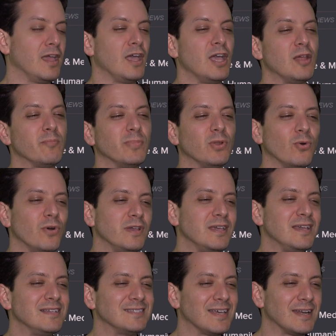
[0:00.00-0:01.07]

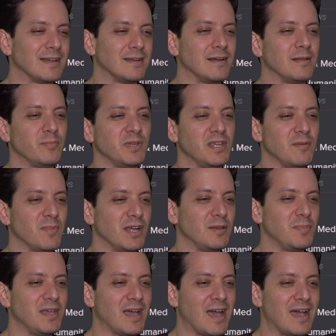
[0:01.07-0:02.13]
employees at a company might
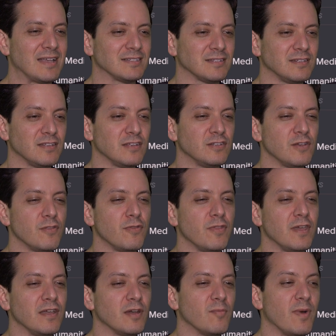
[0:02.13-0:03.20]
be asked to
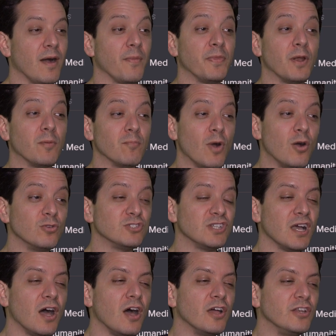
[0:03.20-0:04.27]
think about their most
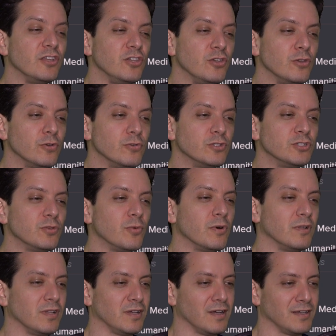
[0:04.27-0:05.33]

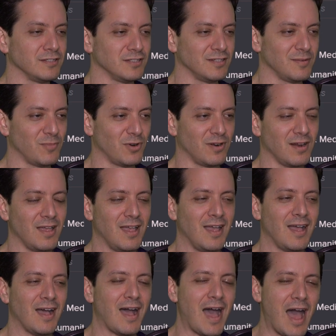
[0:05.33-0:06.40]
unusual customer.
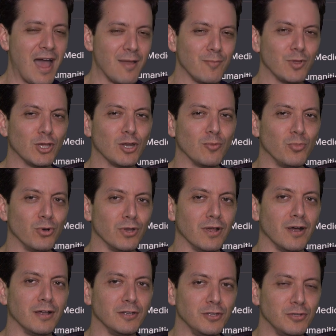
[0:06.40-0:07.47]
I'm going to put
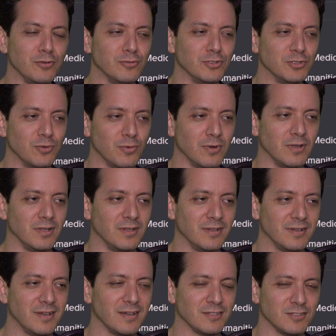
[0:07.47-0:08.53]
unusual
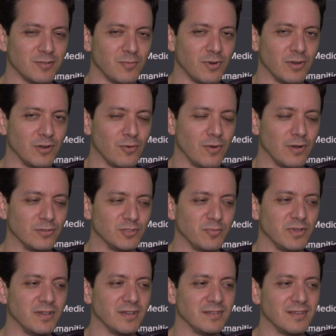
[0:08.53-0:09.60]
customer in quotes
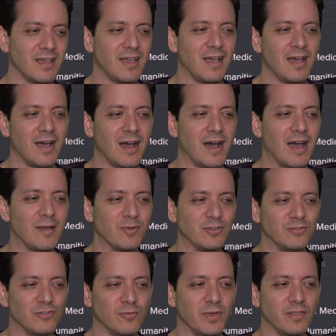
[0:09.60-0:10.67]
because I'm
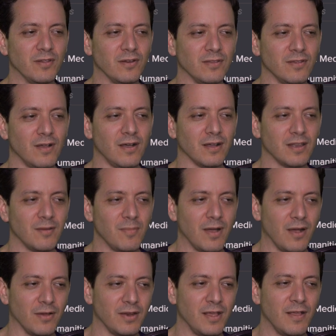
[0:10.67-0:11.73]
assuming they're talking
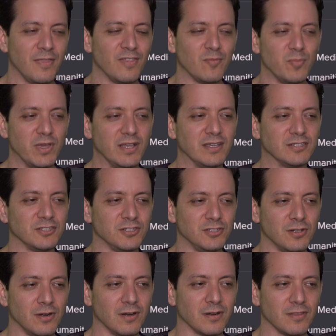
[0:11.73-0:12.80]
about the biggest
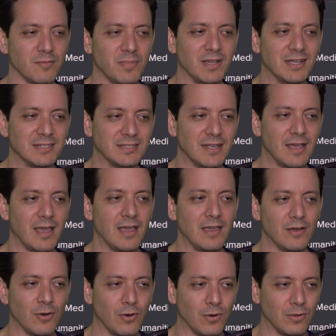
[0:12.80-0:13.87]
jerk, the biggest
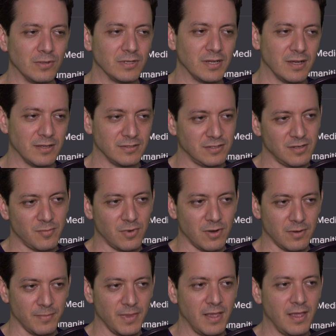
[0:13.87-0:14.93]
a-hole customer.